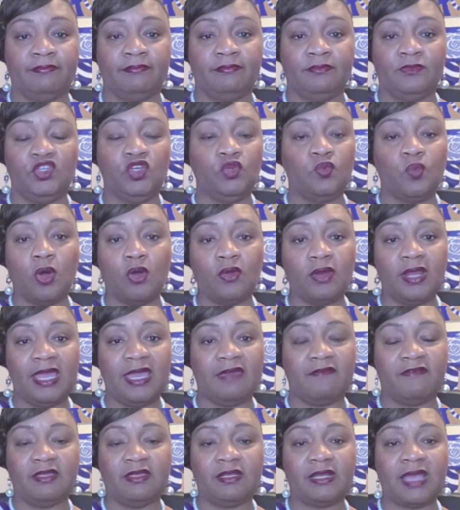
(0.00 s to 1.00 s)
You won't
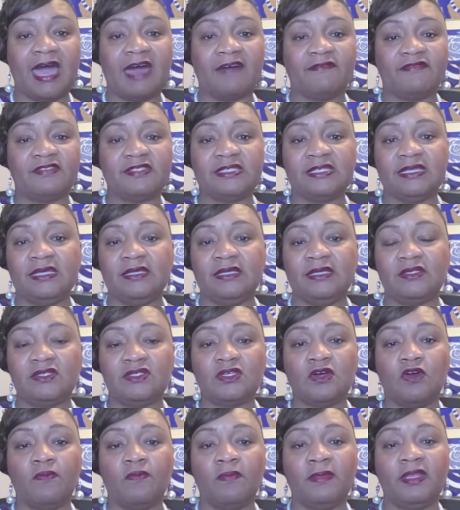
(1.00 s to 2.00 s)
have it. I've seen
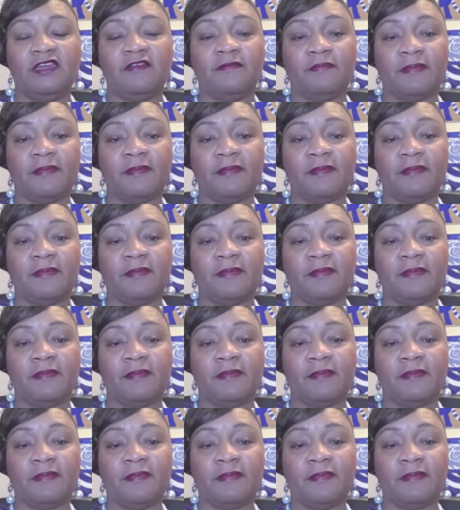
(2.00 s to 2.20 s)
so many of